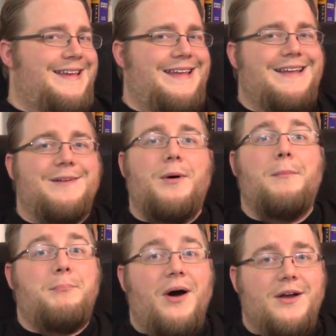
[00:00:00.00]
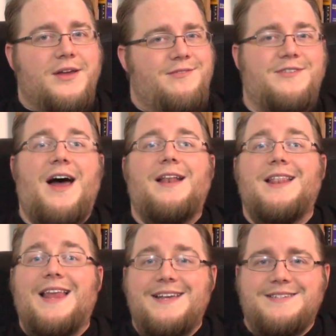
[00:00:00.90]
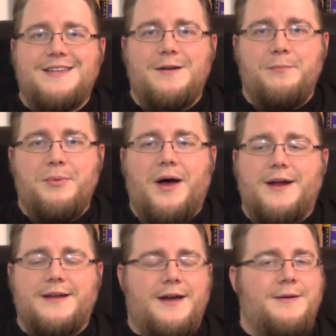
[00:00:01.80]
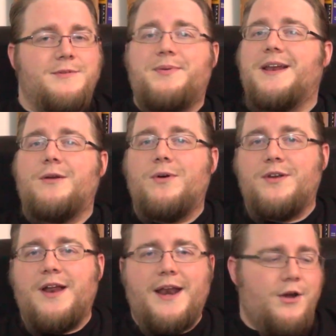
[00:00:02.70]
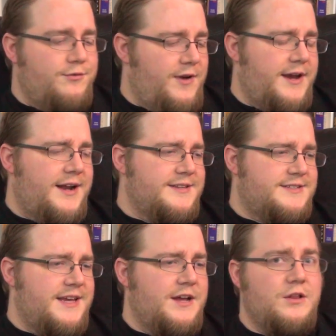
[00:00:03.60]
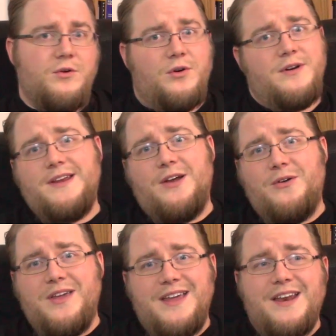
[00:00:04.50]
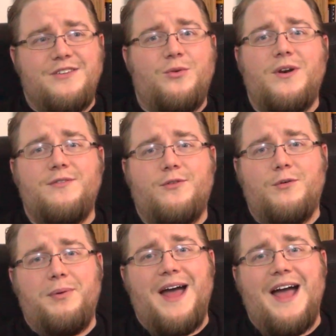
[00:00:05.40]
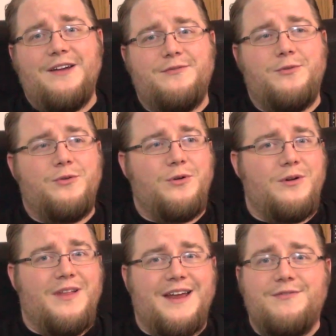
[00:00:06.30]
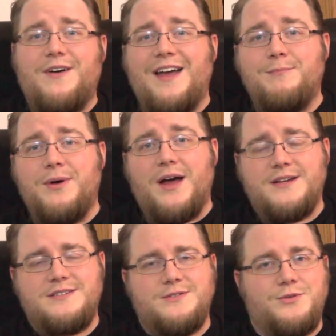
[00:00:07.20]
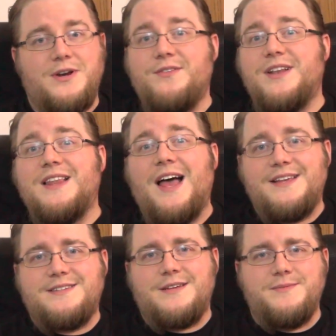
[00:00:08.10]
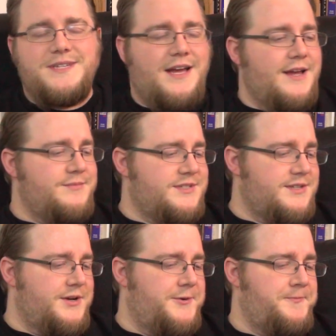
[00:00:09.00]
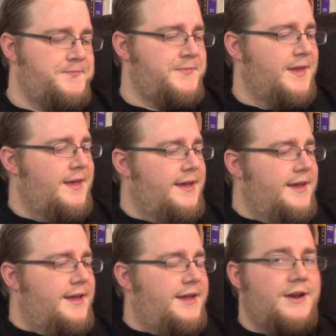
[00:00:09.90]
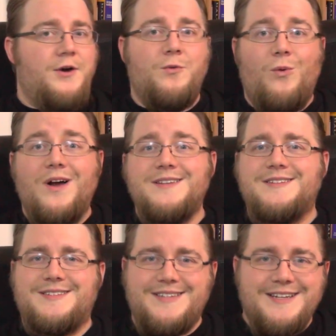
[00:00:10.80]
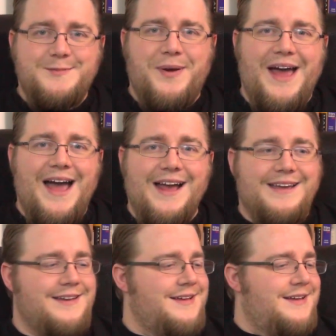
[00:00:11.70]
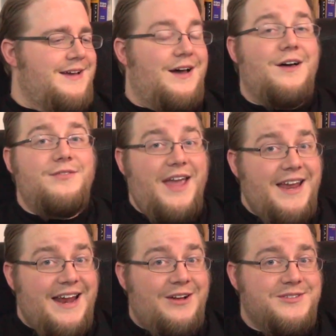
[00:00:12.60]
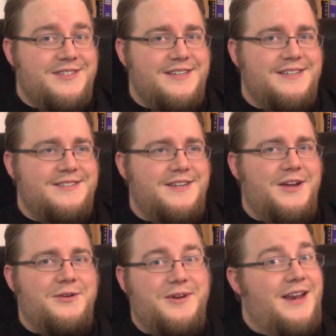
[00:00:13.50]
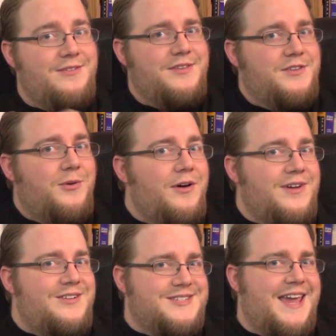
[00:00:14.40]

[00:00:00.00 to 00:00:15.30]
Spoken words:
$1, if not less than $1, depending on whether or not I go find it on sale, or you can get a 24 pack for like $5 or even less sometimes. So, one 6-pack of 8 ounces, not even the 12-ounce